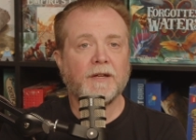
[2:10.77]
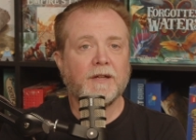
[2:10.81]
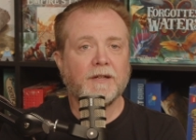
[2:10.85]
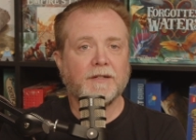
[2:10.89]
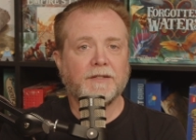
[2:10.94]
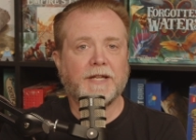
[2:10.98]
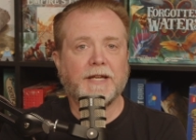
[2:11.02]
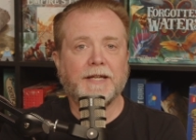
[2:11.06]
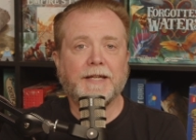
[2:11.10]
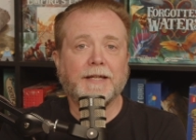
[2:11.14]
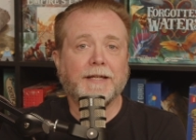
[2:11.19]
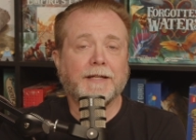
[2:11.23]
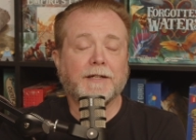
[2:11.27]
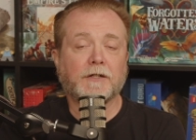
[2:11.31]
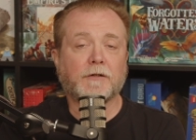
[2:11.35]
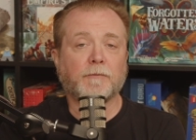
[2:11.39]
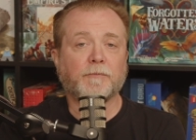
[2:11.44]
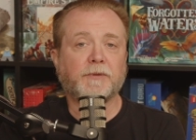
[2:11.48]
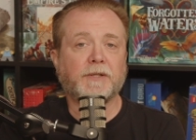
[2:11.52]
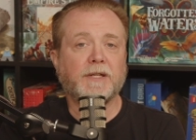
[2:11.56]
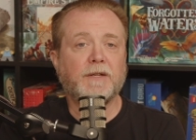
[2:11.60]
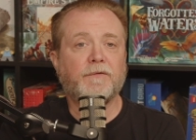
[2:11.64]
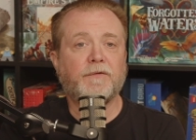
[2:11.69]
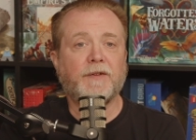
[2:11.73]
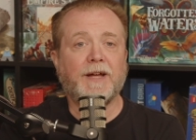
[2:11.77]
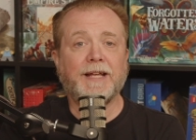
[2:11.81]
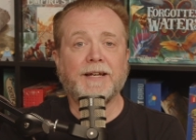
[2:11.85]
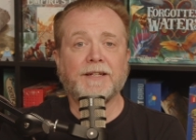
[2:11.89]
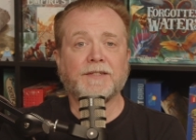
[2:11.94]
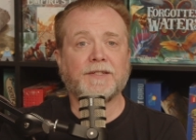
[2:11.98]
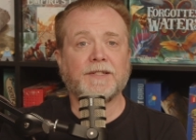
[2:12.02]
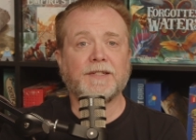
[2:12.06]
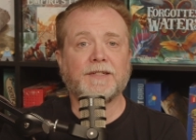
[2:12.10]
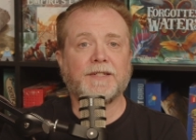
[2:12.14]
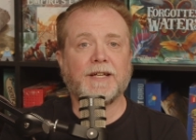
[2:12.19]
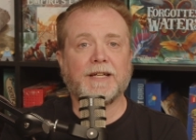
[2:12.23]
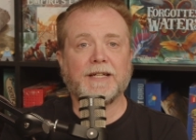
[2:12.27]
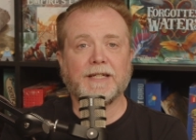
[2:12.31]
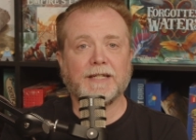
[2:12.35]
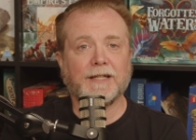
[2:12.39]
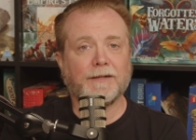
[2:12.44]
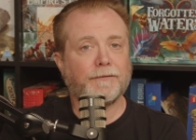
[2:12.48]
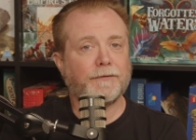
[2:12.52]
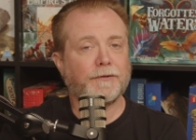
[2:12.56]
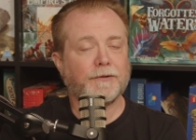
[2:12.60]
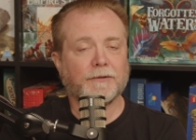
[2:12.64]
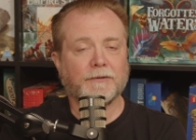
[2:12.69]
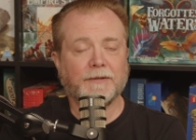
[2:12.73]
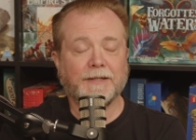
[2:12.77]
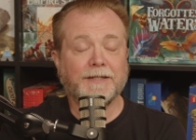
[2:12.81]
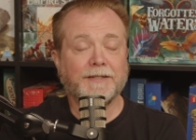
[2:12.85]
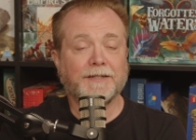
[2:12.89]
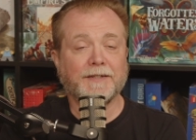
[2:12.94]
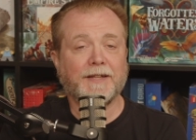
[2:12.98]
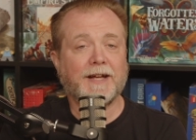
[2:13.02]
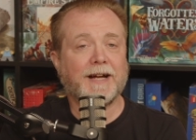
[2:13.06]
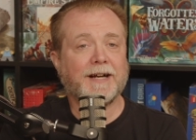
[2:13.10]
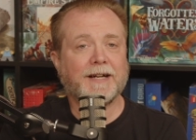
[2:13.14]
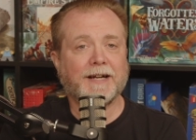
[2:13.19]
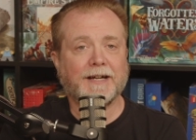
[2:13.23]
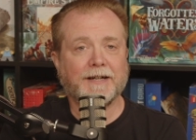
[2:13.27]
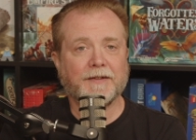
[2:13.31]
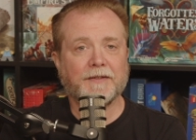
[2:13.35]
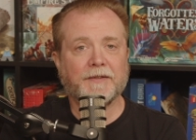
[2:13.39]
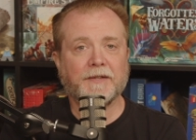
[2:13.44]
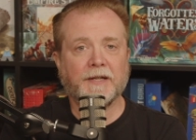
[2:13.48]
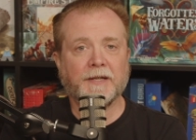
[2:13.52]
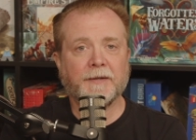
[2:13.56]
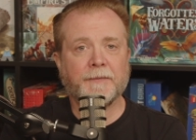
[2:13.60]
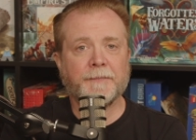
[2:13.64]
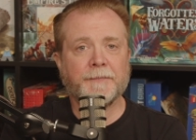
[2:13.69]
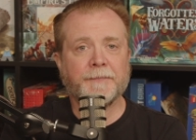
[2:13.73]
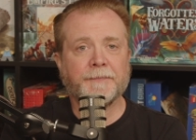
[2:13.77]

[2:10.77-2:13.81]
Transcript: taking in a complete fantasy setting if you're into that kind of thing.